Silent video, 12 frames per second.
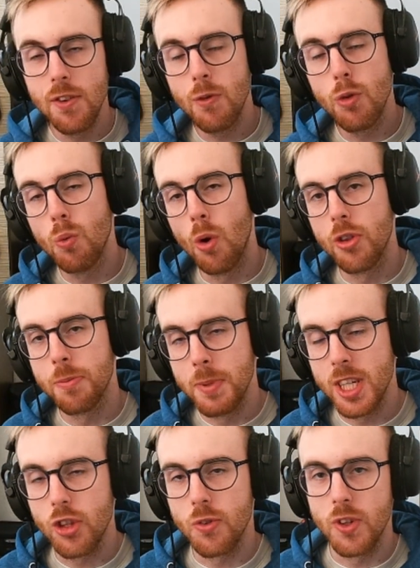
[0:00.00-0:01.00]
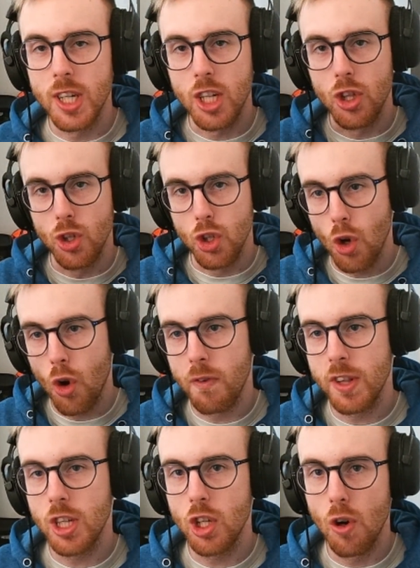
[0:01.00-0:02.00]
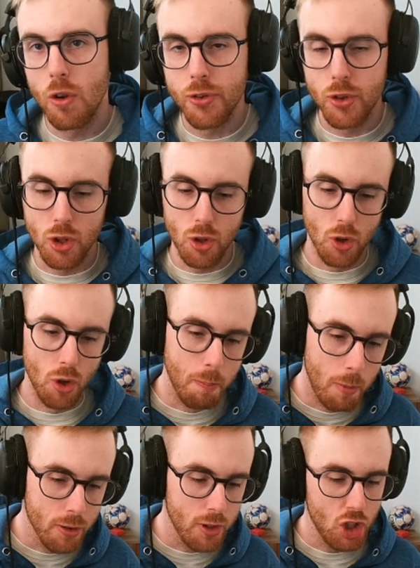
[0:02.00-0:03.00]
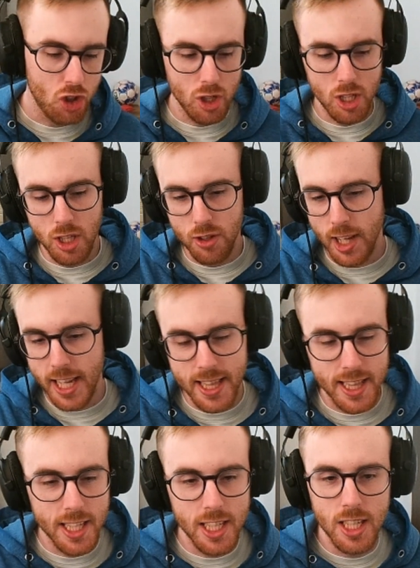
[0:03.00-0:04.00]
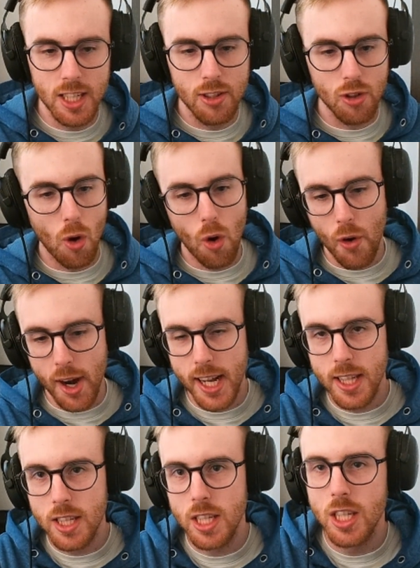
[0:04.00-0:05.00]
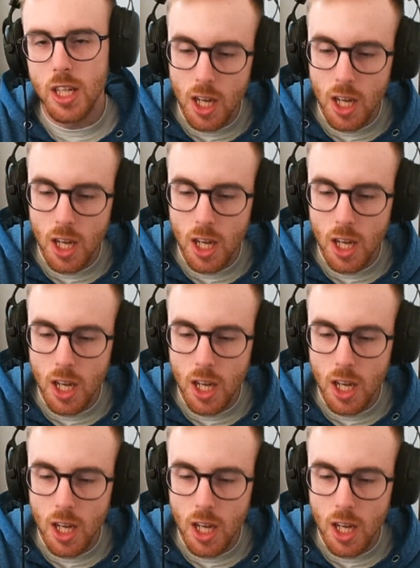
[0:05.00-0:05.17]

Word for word: if you want me to react to your videos, to your montages, edits or any